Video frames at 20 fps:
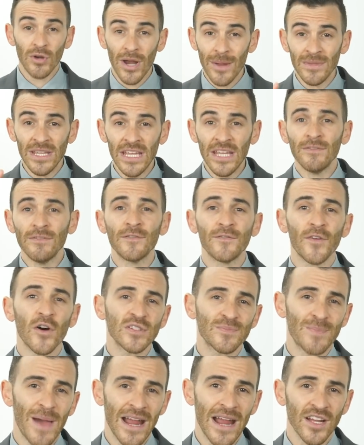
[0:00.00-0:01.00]
Graham even
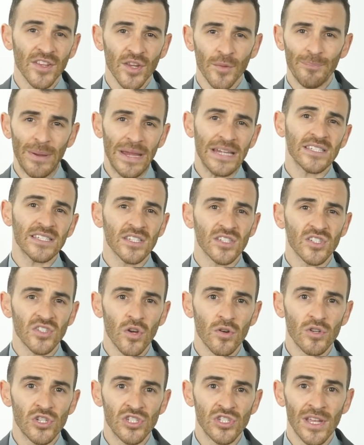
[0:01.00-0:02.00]
falls back on the baseless
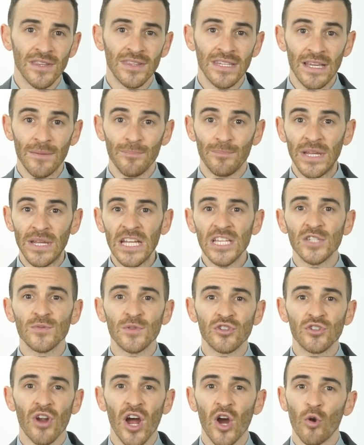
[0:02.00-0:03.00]
notion that the
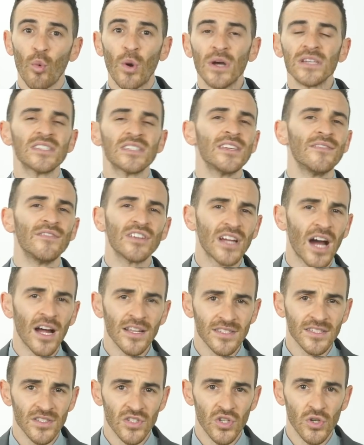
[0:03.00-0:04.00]
impeachment trial wasn't even
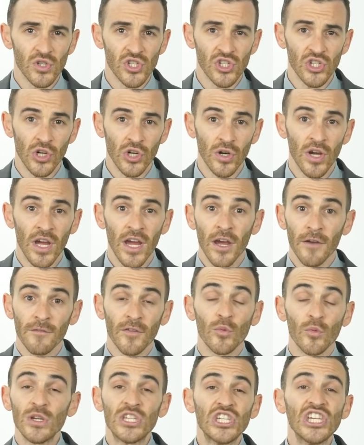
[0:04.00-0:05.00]
constitutional,
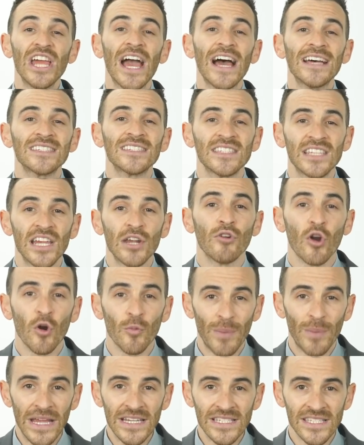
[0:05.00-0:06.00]
for which he has zero
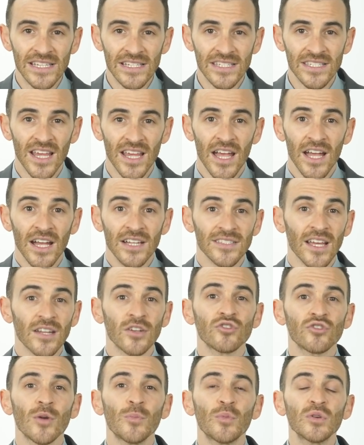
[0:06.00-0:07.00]
basis.
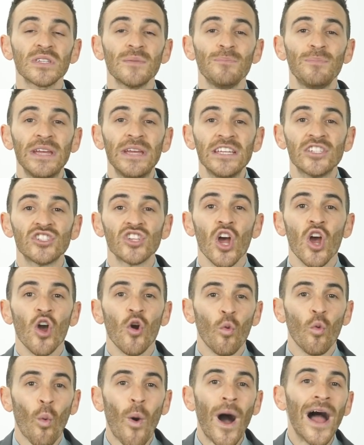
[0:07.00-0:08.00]
Donald Trump was impeached
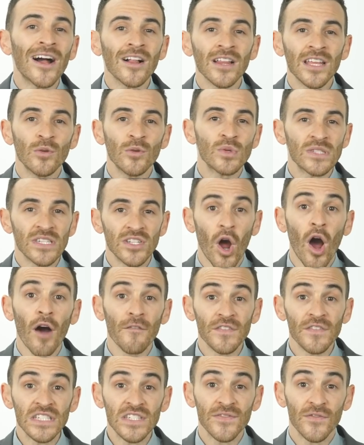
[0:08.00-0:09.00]
while he was in
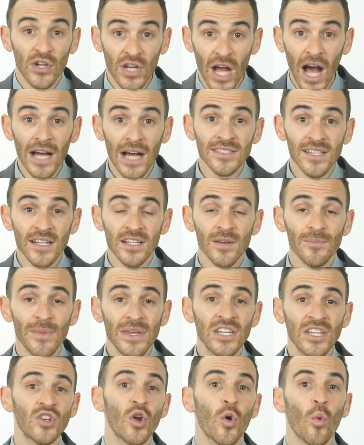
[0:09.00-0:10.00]
office for conduct
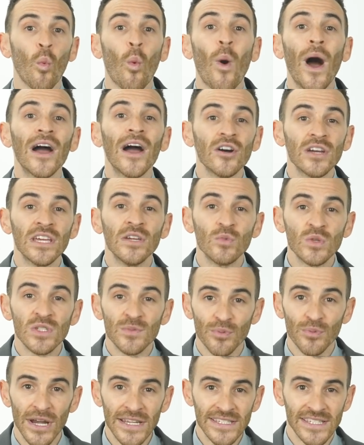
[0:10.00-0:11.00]
committed while he
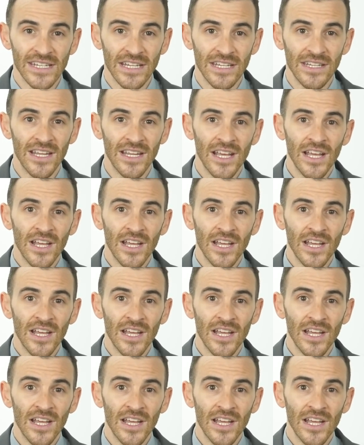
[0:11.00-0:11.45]
was president.